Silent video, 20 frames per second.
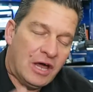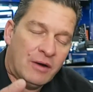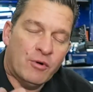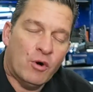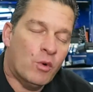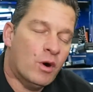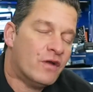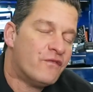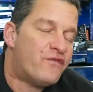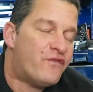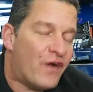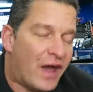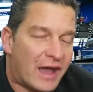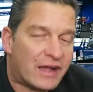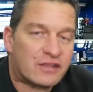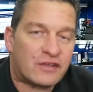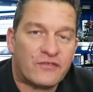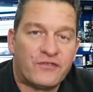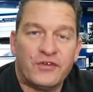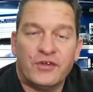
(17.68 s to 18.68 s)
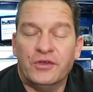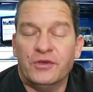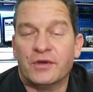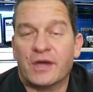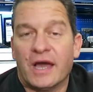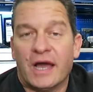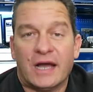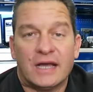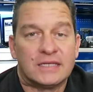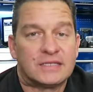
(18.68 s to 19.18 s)
number one factor for you
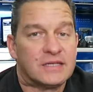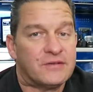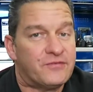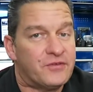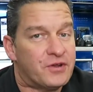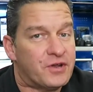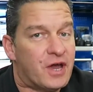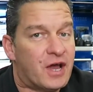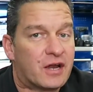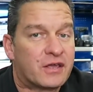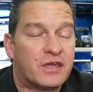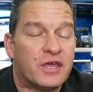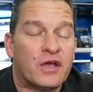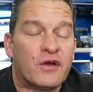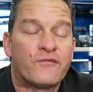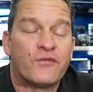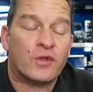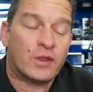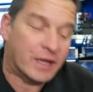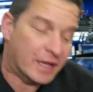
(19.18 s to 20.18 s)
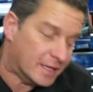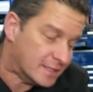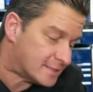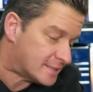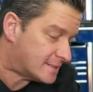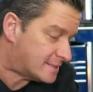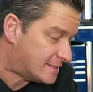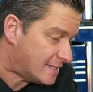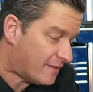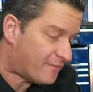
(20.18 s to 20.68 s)
guys, if you're not careful,
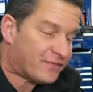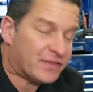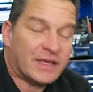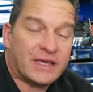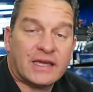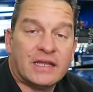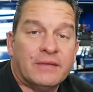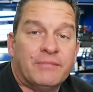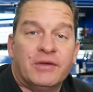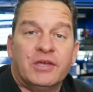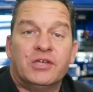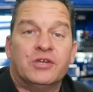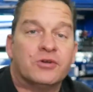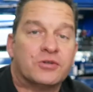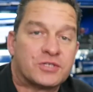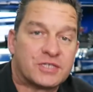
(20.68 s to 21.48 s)
is definitely going to be your